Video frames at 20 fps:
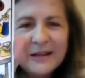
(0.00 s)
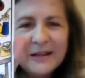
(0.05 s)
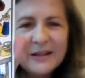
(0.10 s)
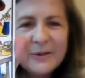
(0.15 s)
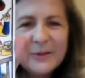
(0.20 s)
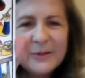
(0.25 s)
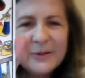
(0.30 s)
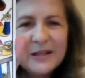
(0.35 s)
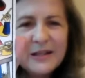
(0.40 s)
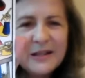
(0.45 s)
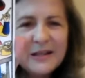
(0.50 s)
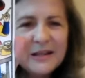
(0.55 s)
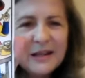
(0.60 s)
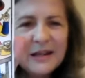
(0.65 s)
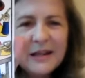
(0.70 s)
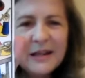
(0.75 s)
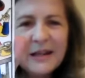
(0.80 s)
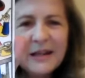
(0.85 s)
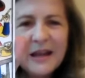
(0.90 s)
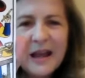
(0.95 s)
You see
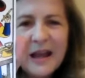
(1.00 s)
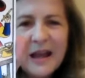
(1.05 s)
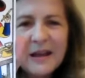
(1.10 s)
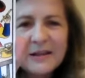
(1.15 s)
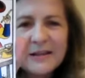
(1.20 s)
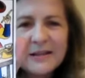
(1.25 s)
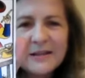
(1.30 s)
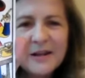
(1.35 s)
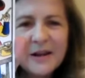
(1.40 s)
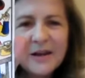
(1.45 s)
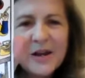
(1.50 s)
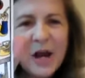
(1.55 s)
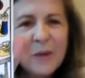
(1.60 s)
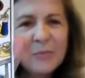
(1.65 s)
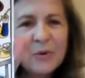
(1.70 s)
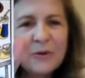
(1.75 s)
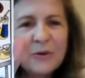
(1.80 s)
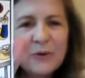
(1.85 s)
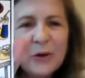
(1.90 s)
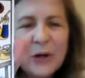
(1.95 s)
that he has a
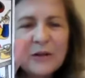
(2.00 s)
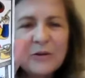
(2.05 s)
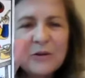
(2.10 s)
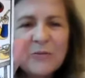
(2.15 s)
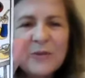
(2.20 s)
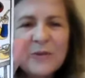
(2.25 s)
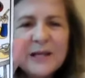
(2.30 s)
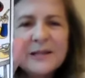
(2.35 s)
cup in front of him.